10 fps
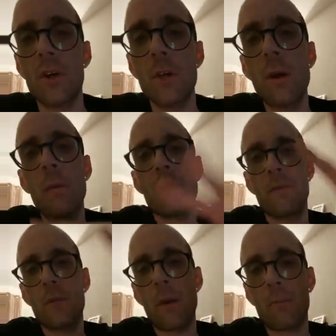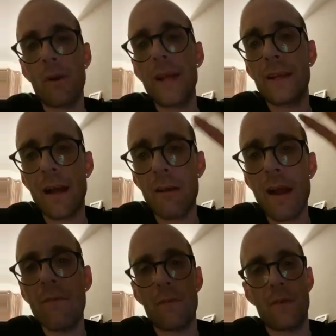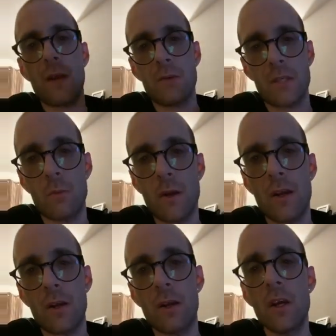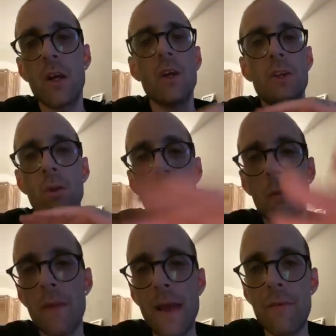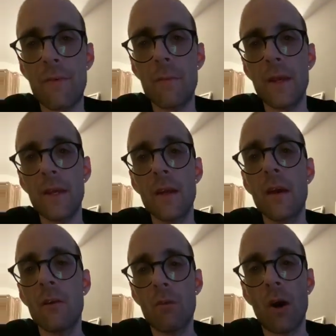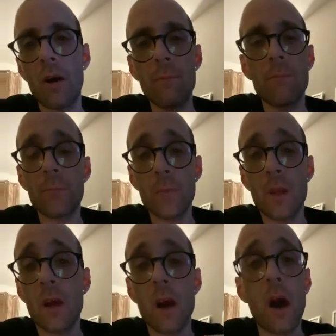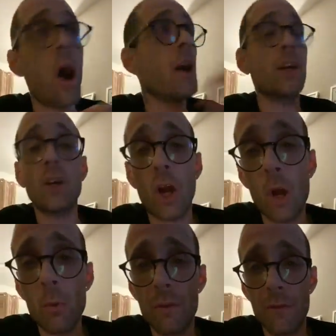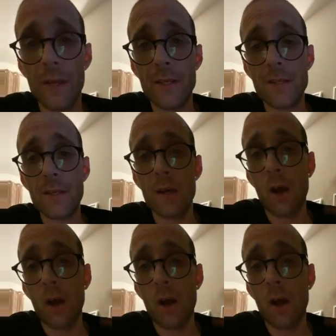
You helped me through my breakdown, everything else that went on. You lot were there for me, right? I can cope with this.